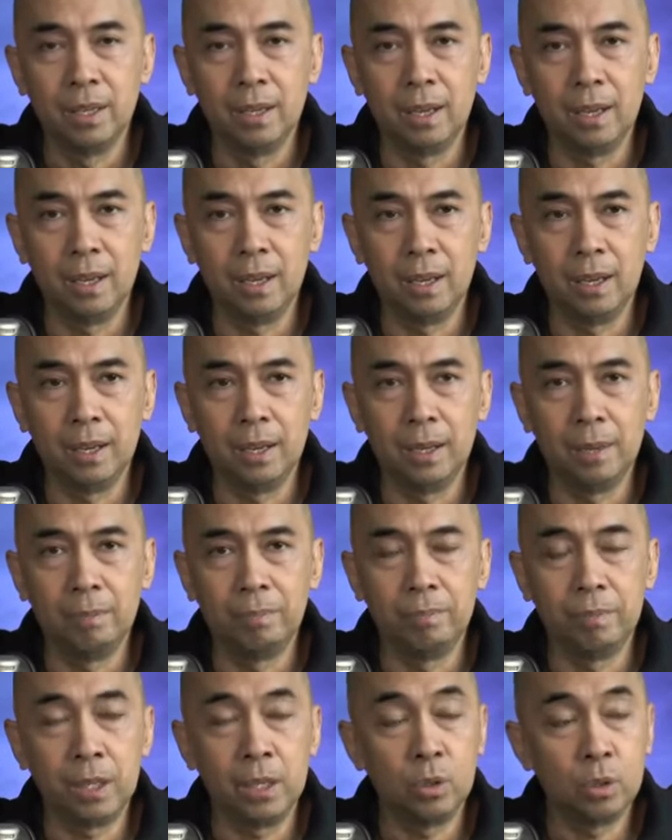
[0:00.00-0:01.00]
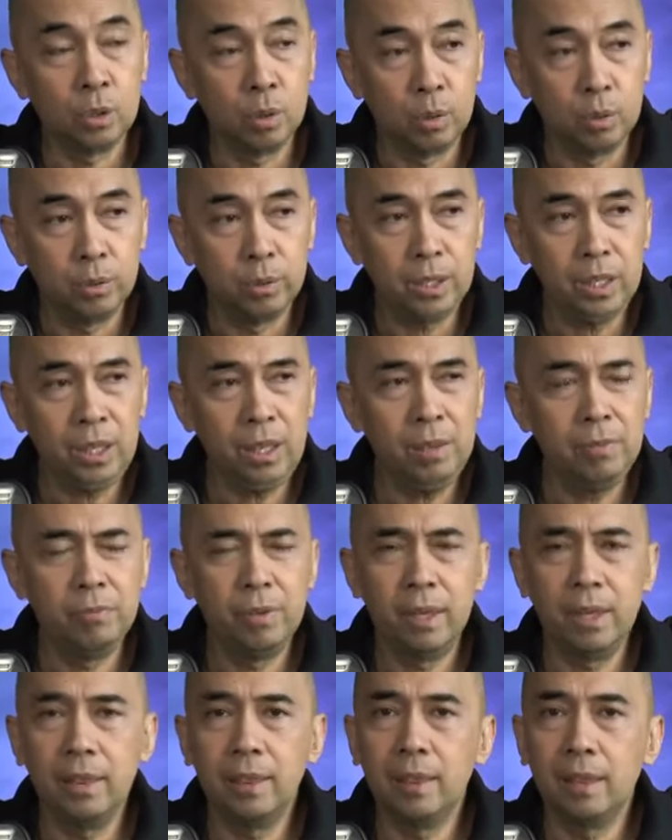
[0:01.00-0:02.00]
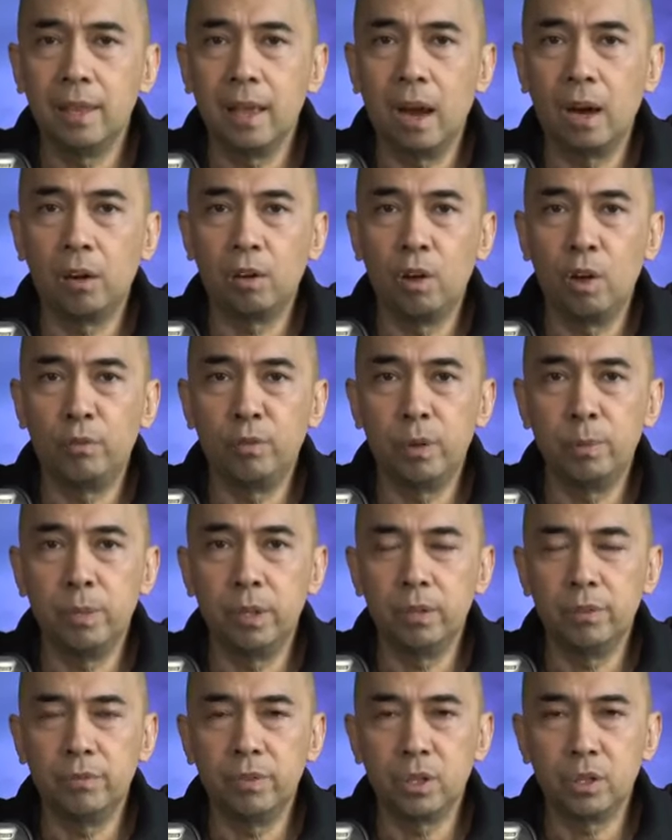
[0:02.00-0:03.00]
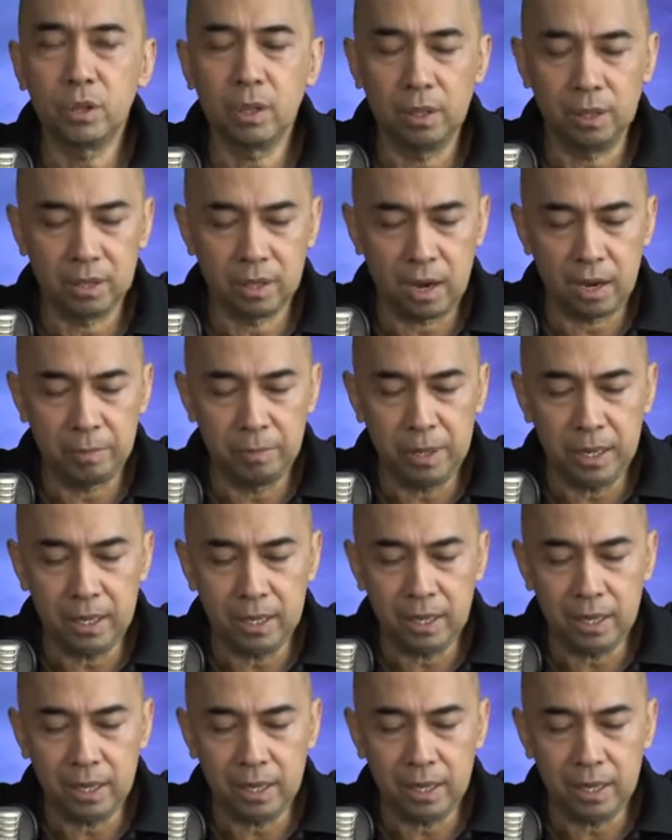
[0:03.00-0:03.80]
And so even our government officials are being